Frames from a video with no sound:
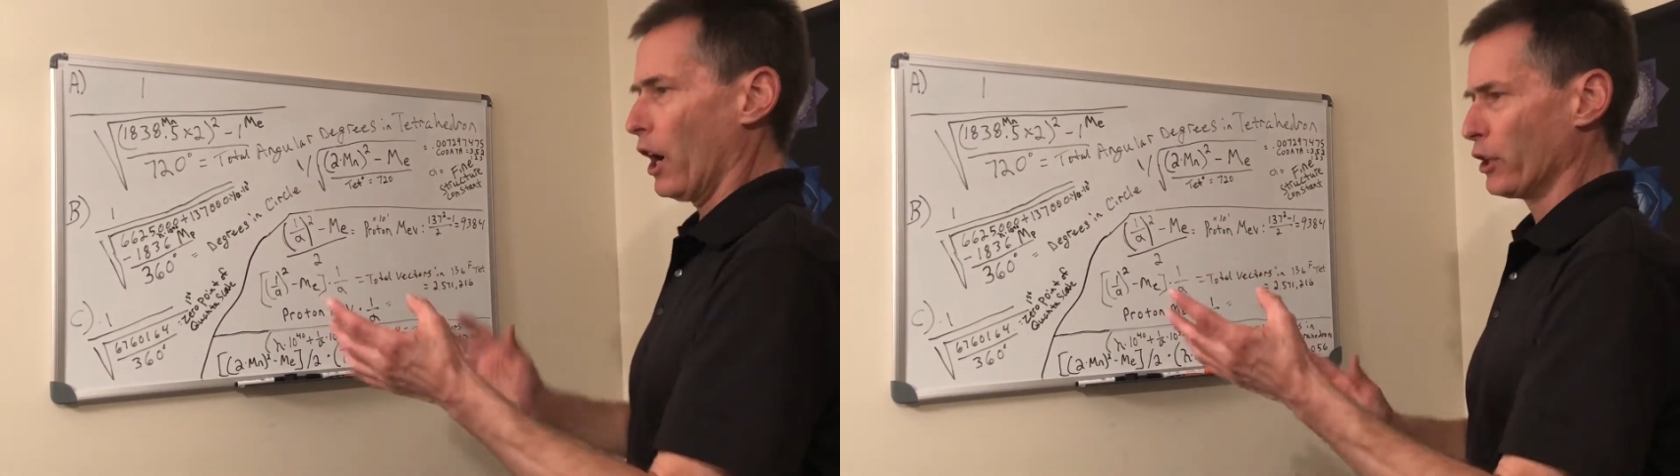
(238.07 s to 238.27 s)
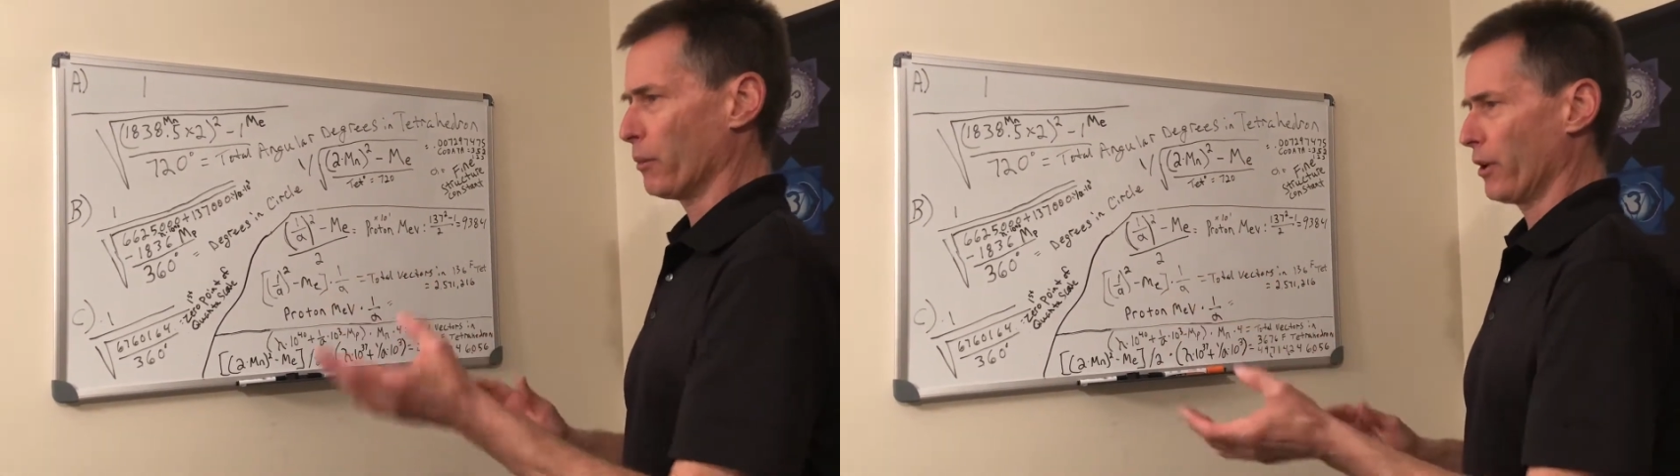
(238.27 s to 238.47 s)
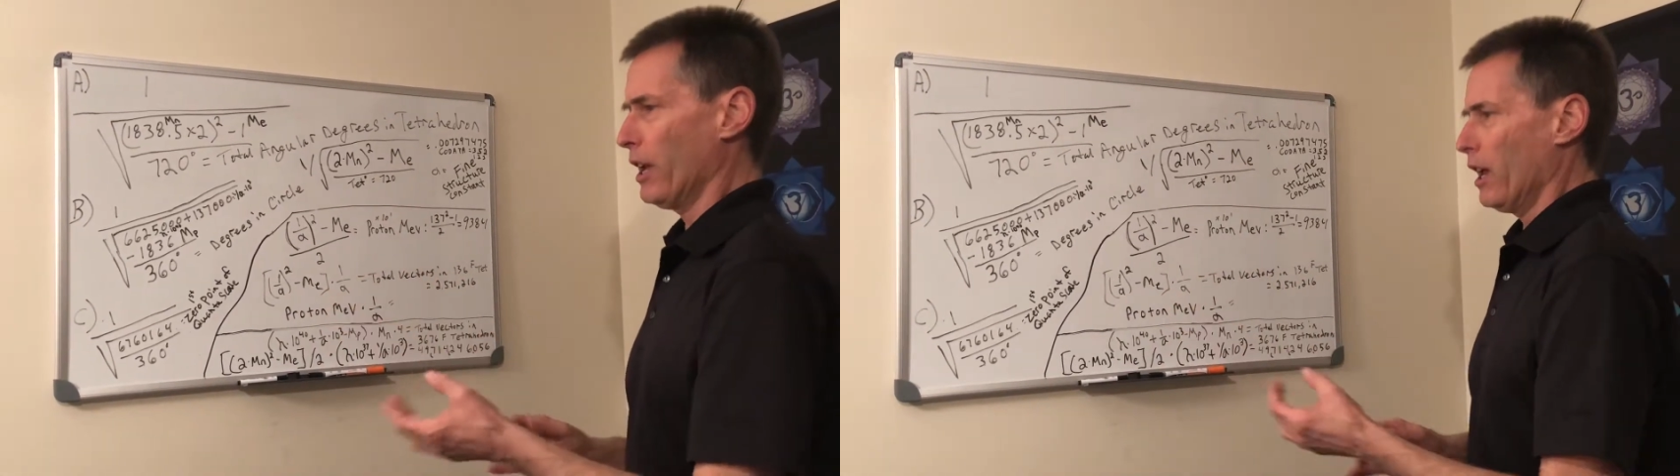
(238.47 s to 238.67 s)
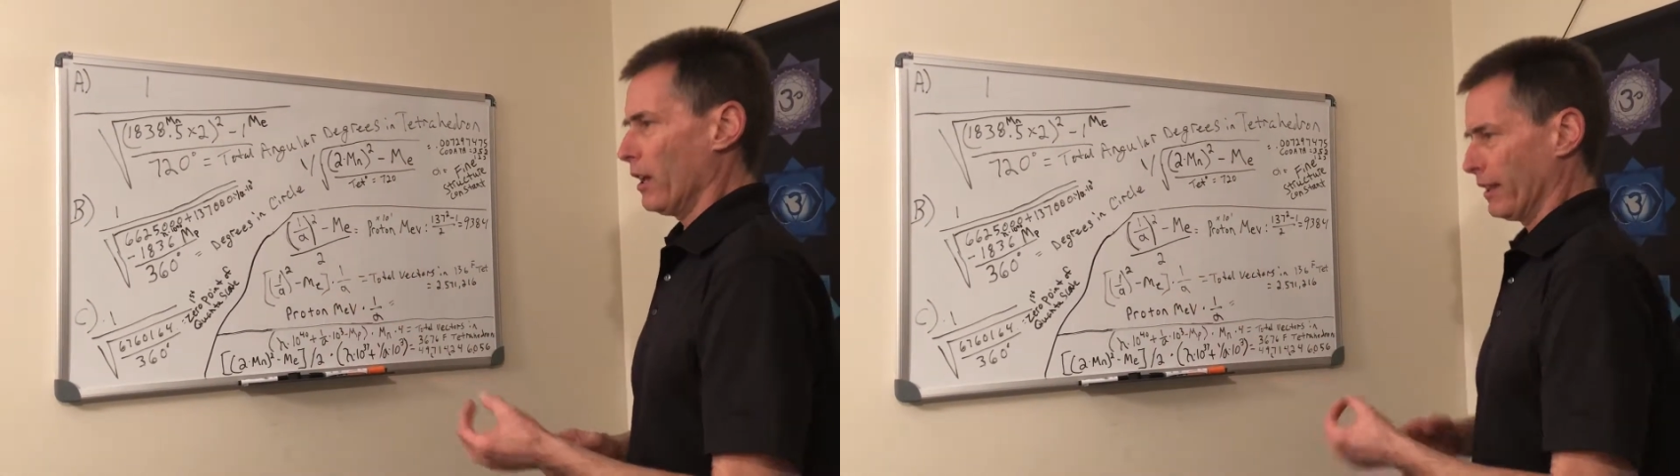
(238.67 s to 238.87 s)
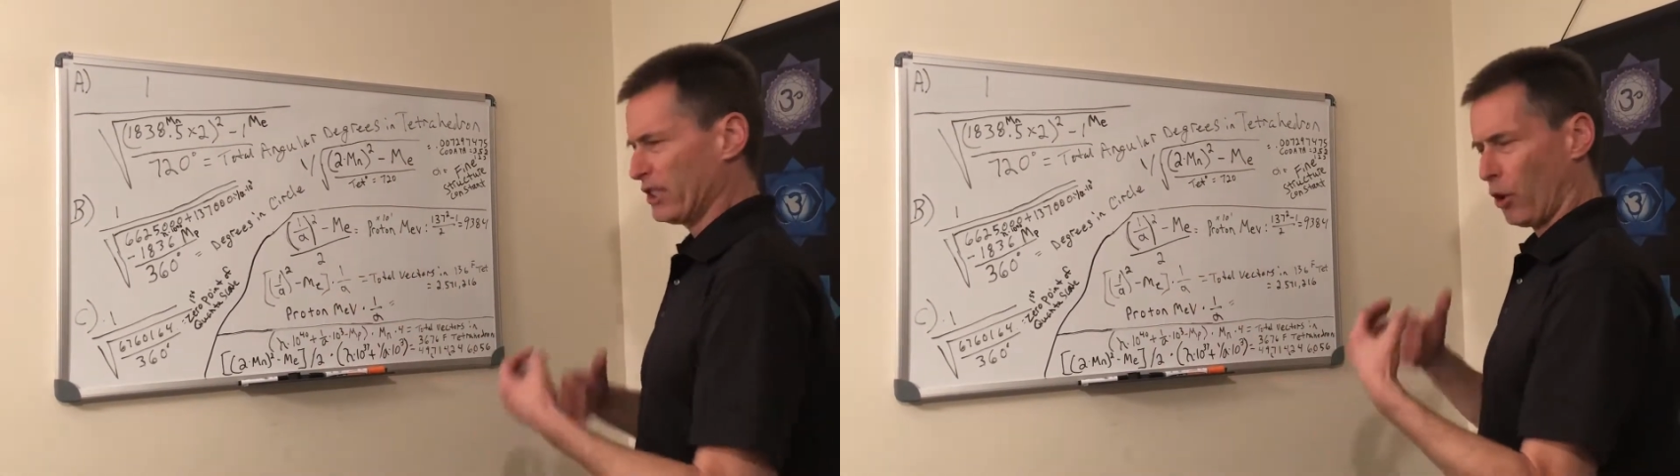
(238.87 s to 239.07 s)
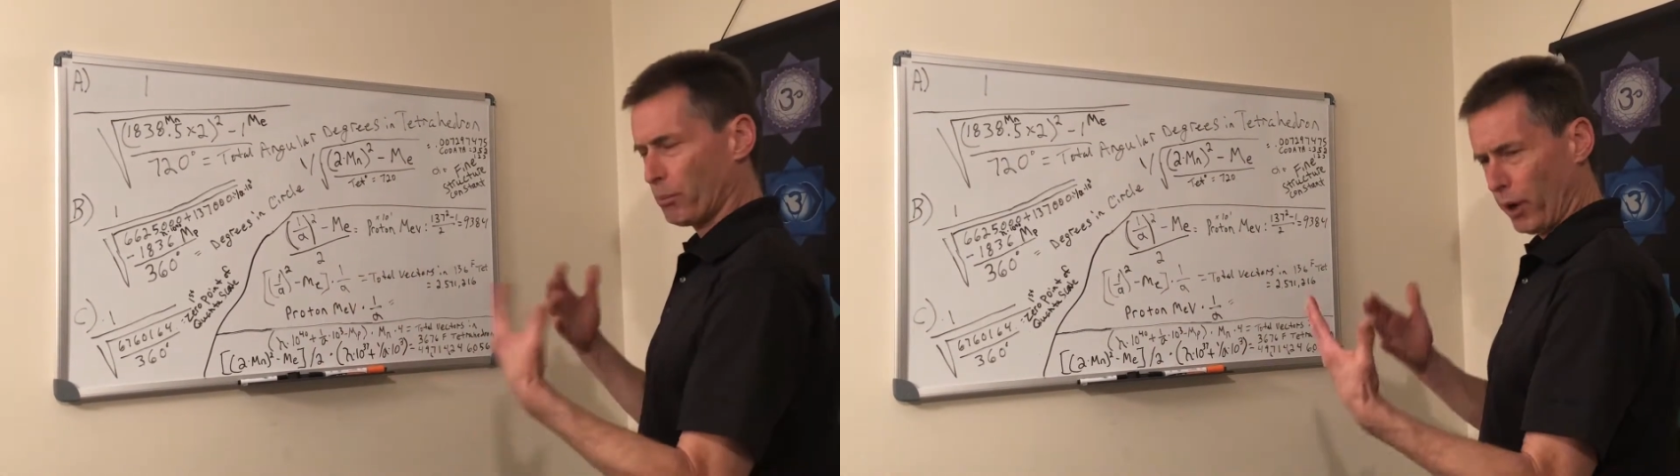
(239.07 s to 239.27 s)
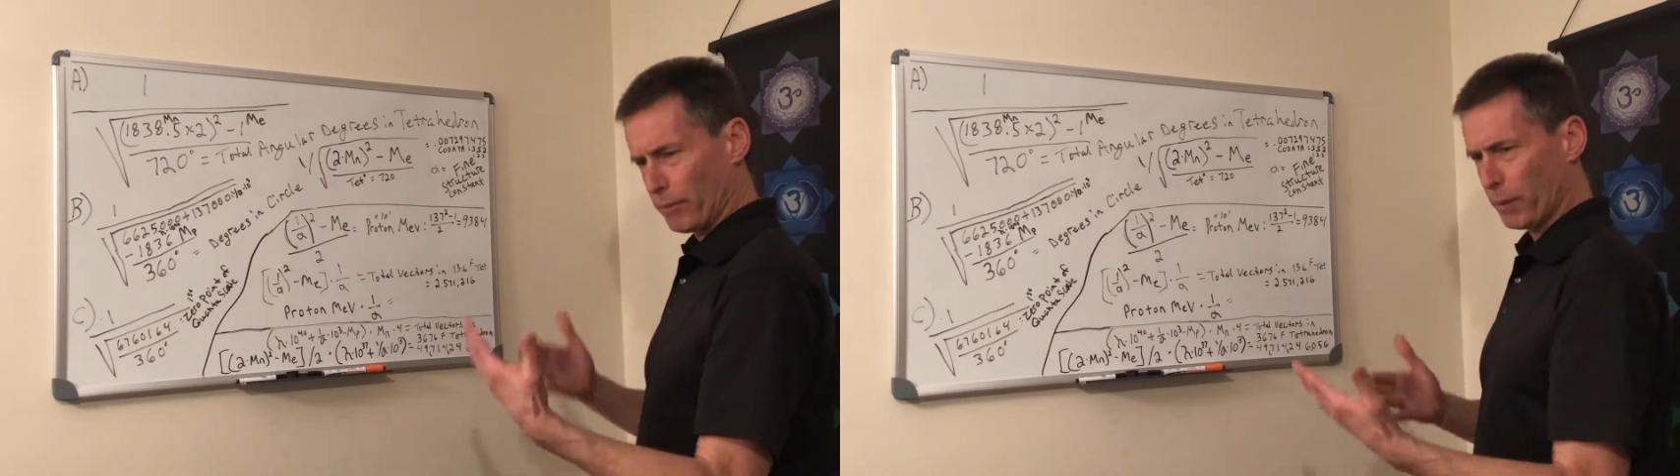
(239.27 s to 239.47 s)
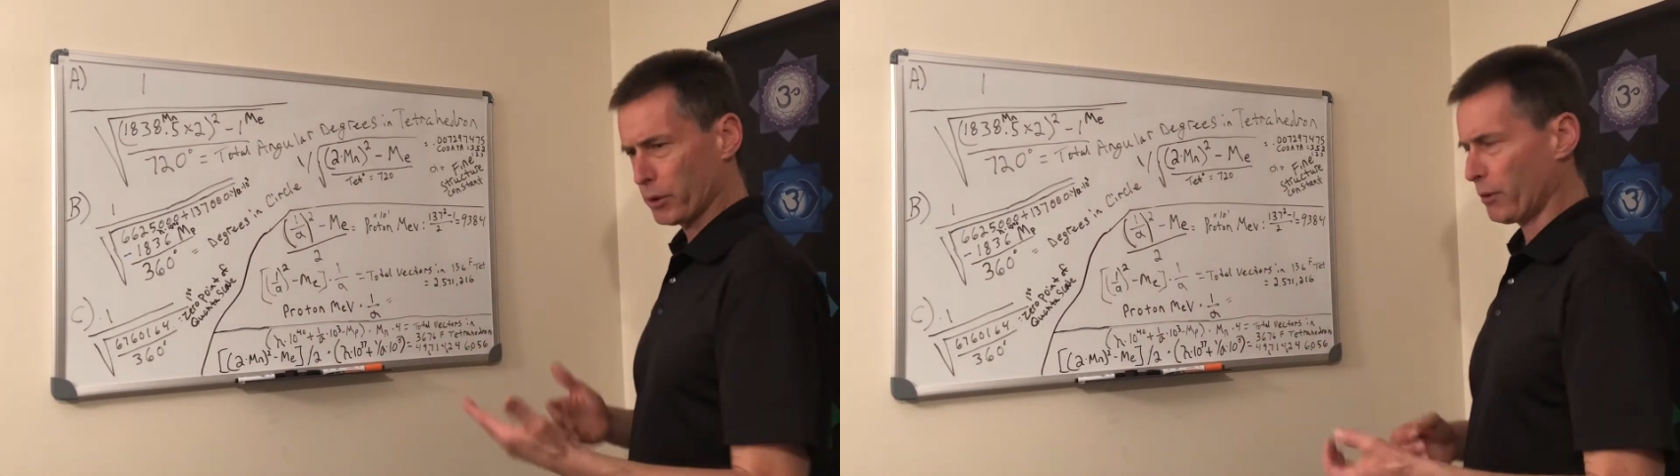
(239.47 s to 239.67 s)
a number, these are all prime
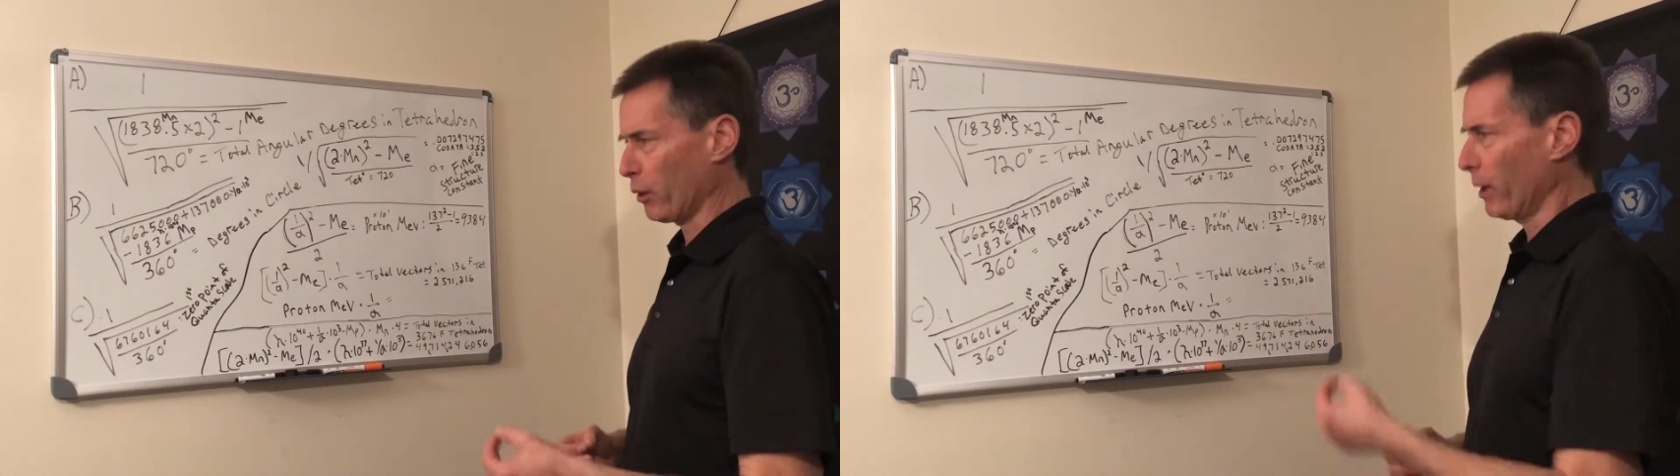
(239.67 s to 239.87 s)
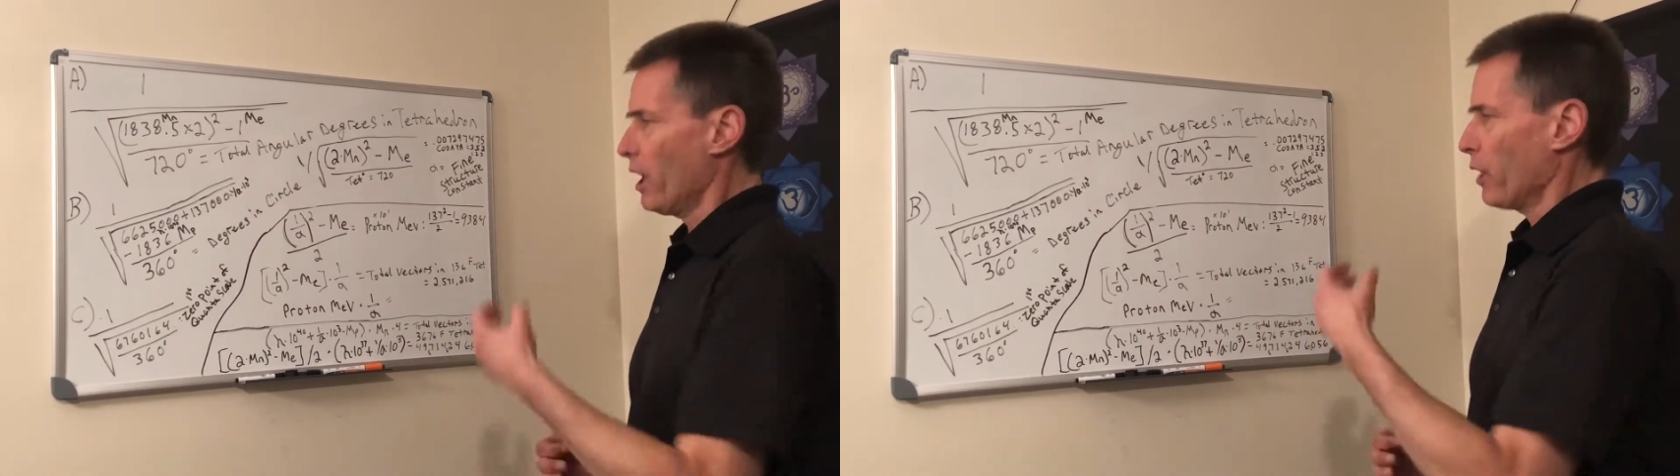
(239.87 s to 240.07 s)
numbers by the way,